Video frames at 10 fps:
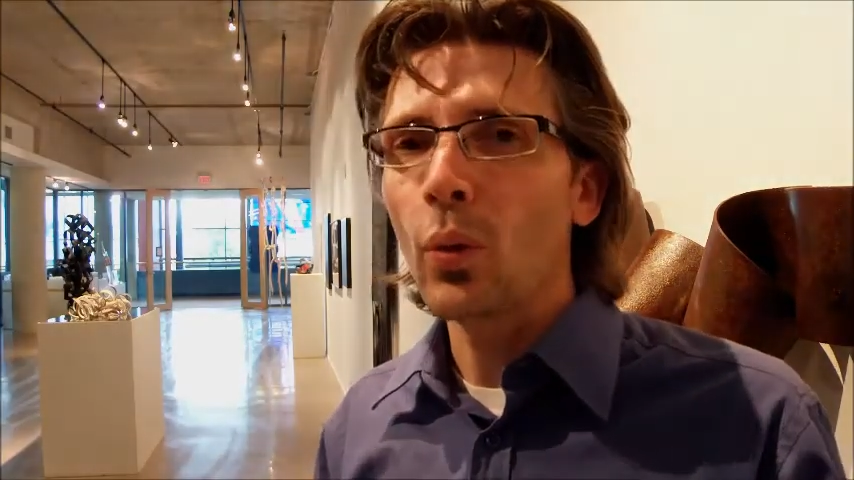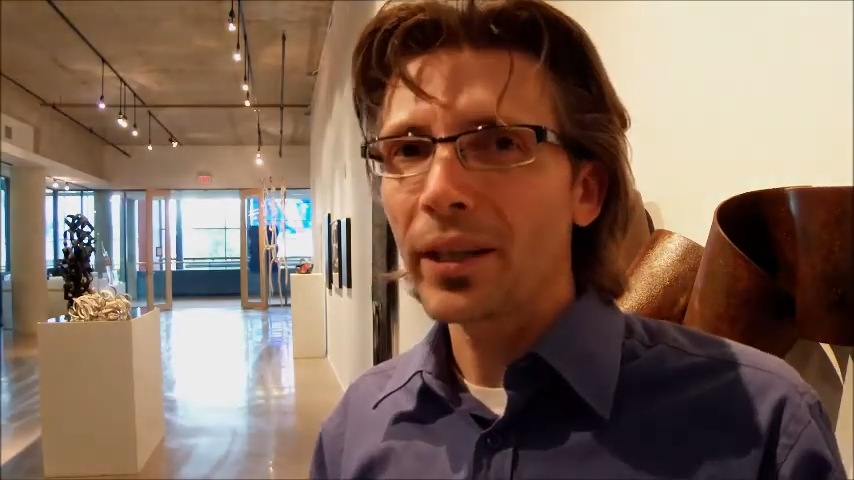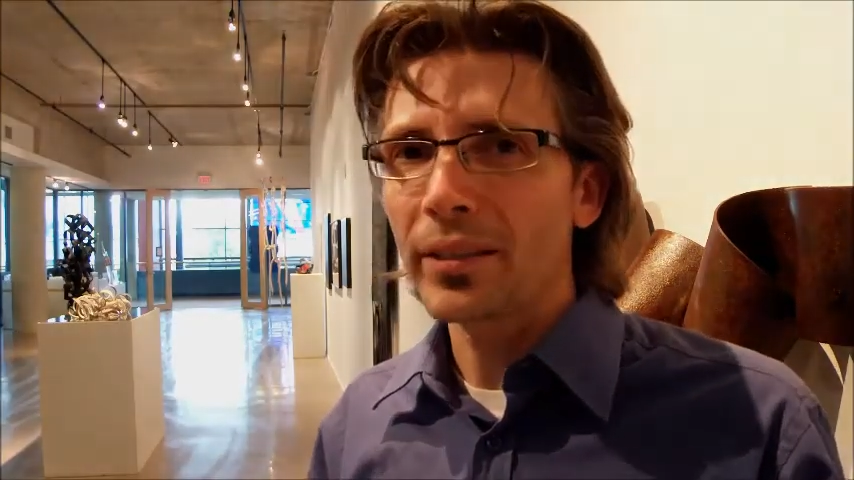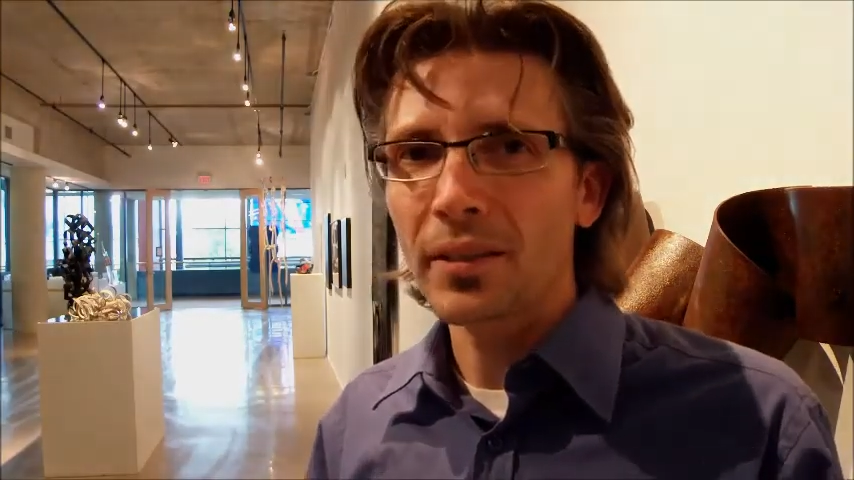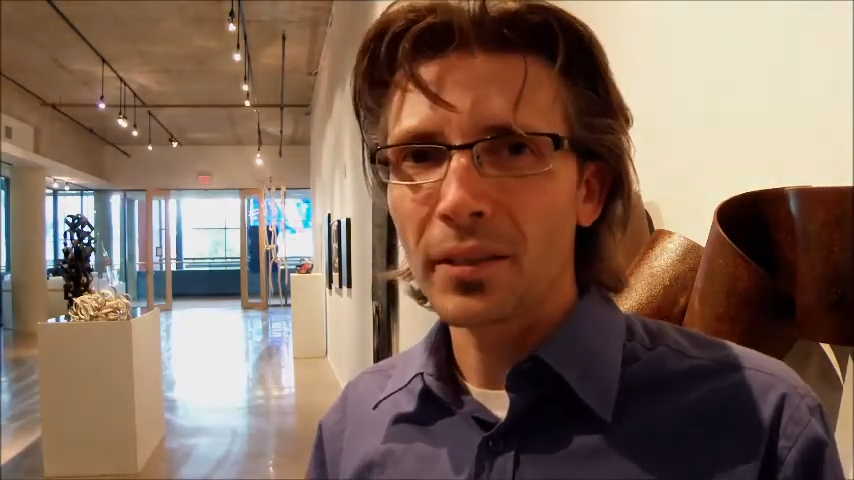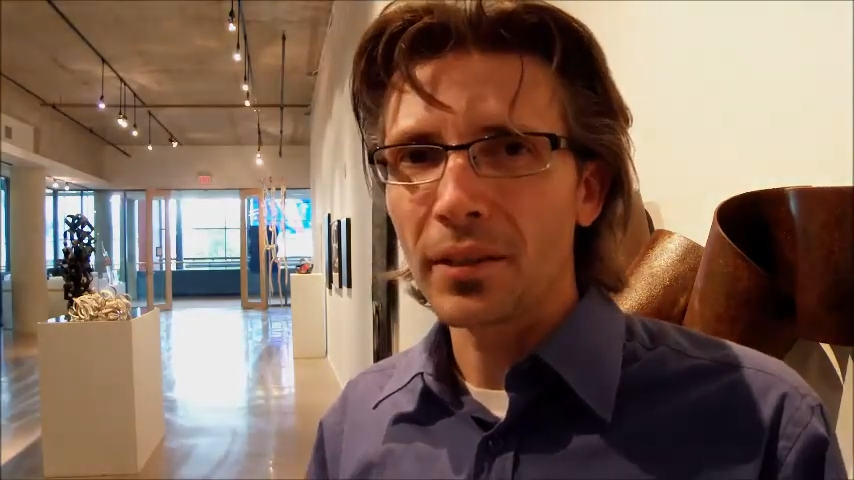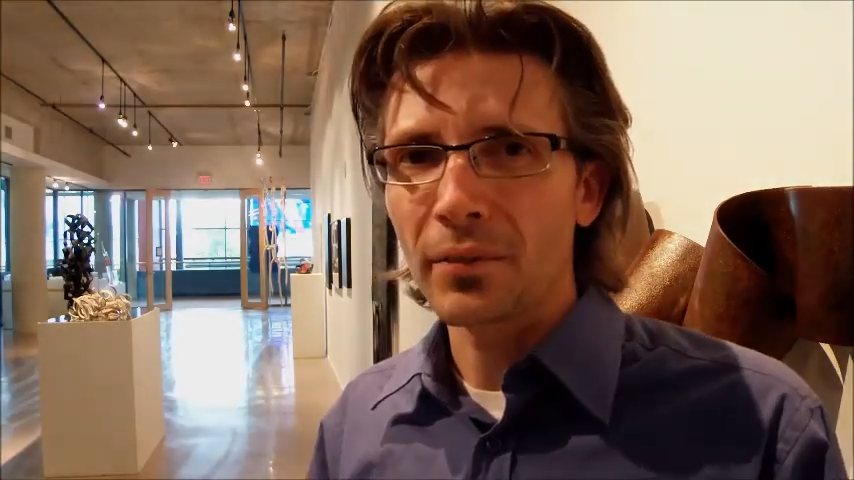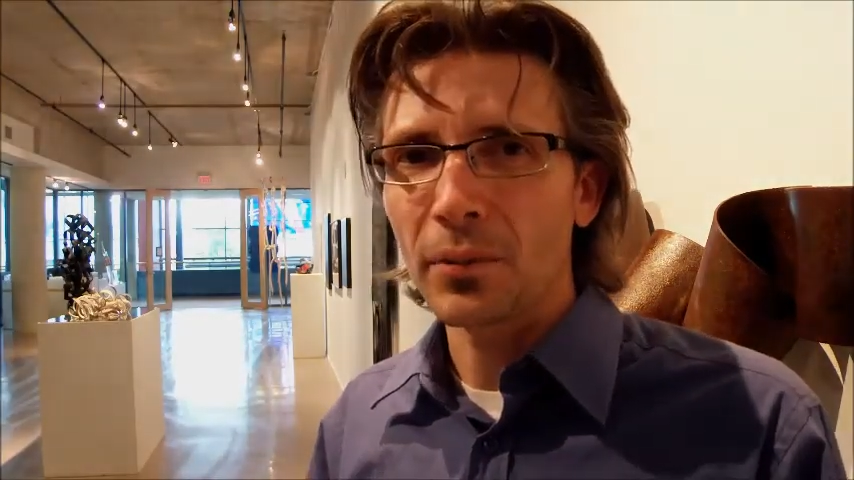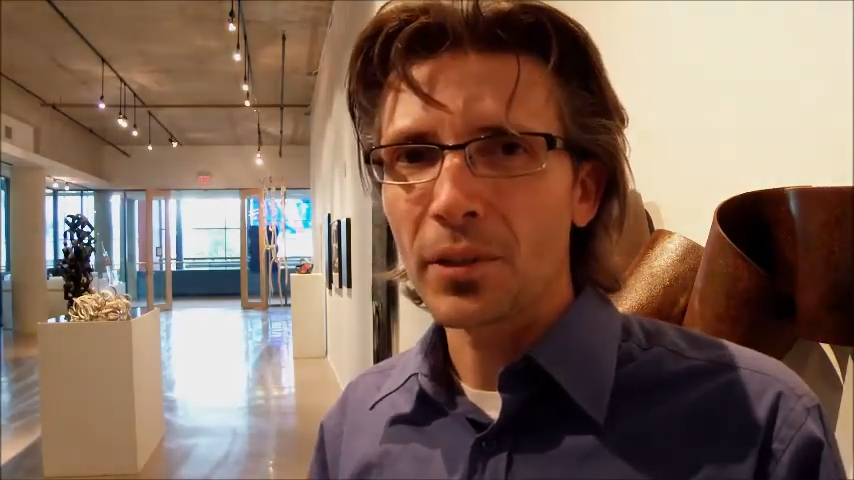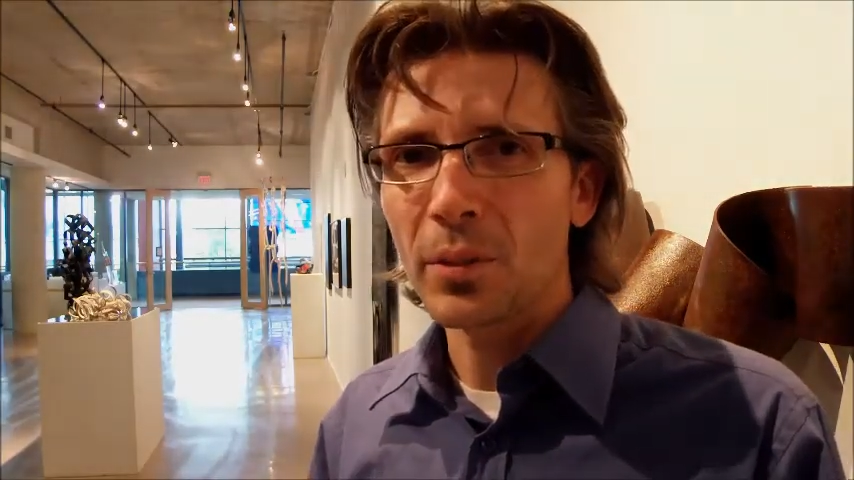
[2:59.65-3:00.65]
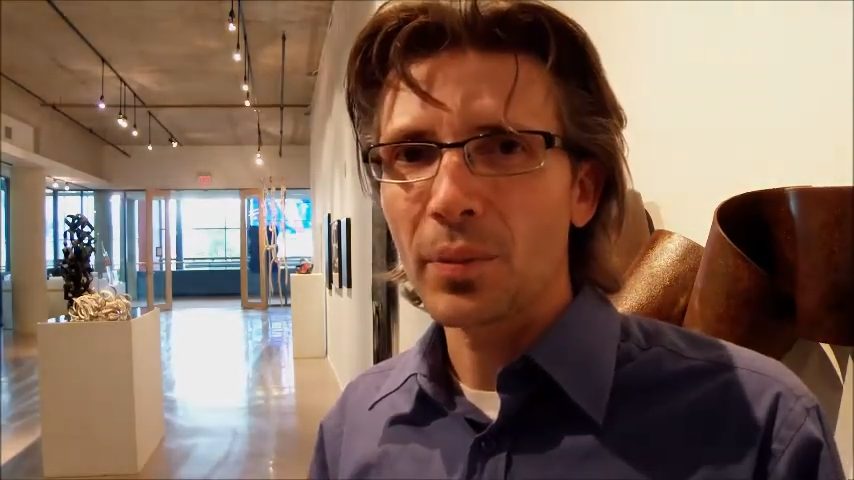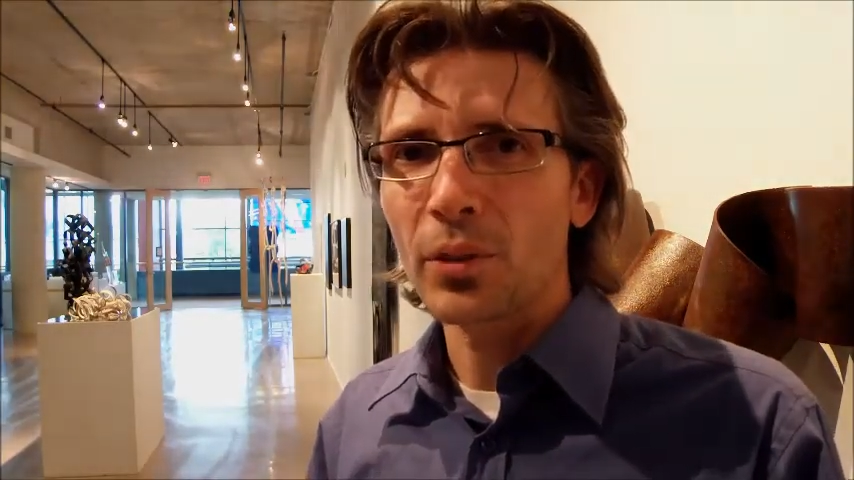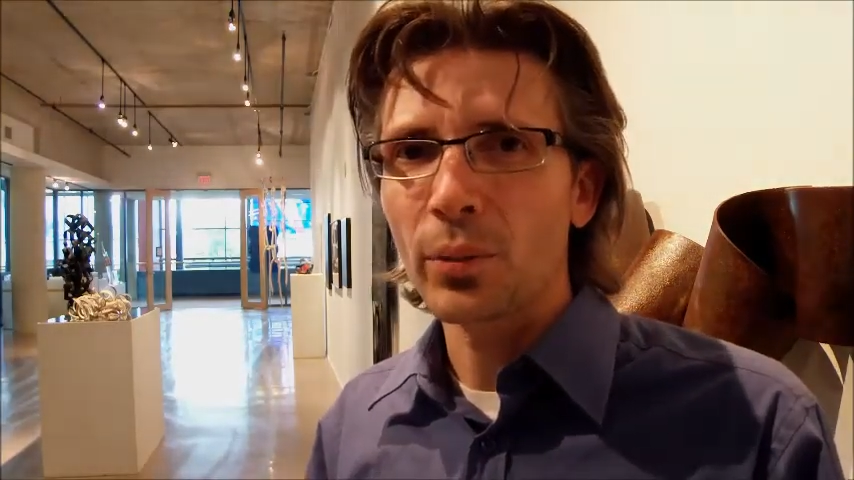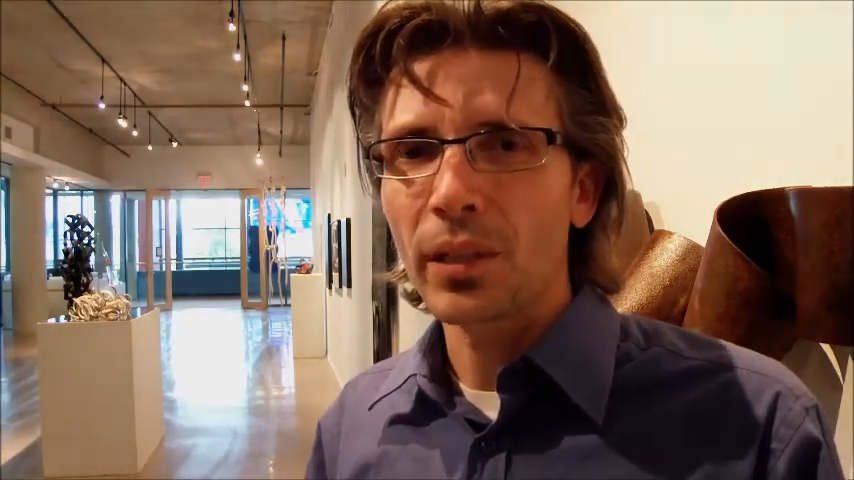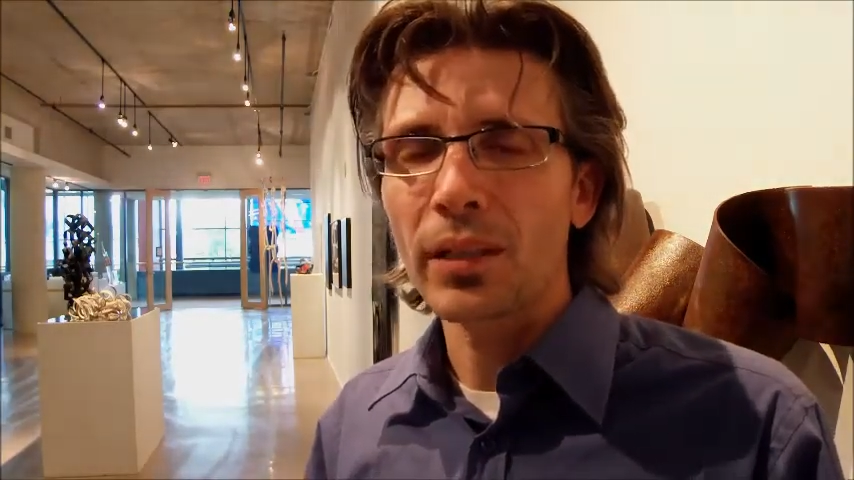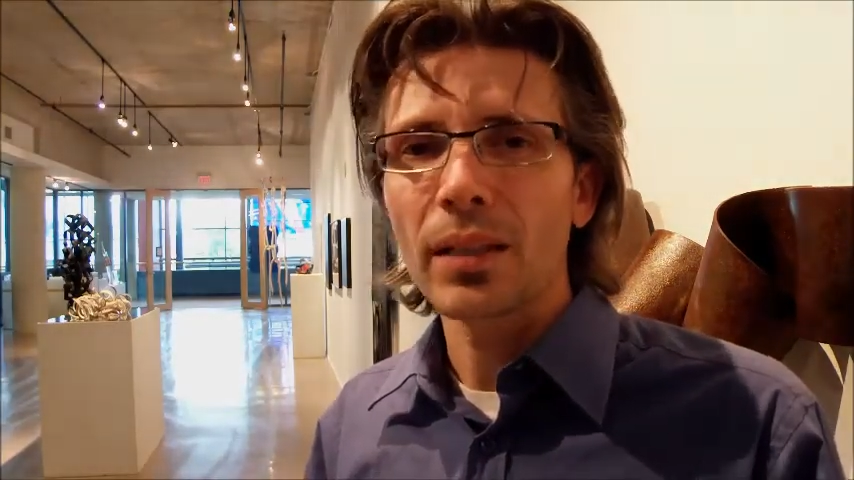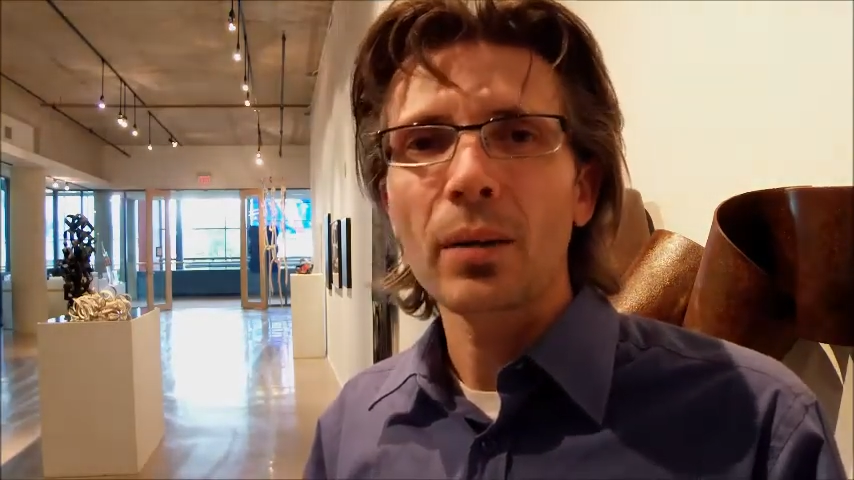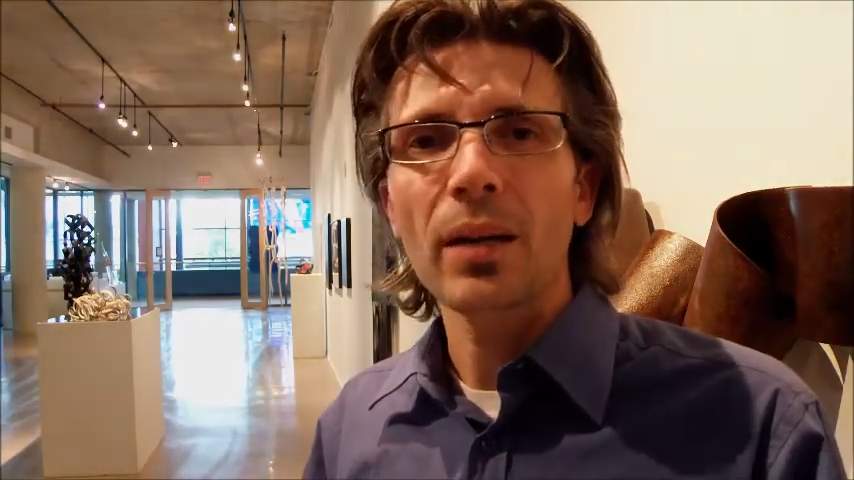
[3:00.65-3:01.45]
what is the difference between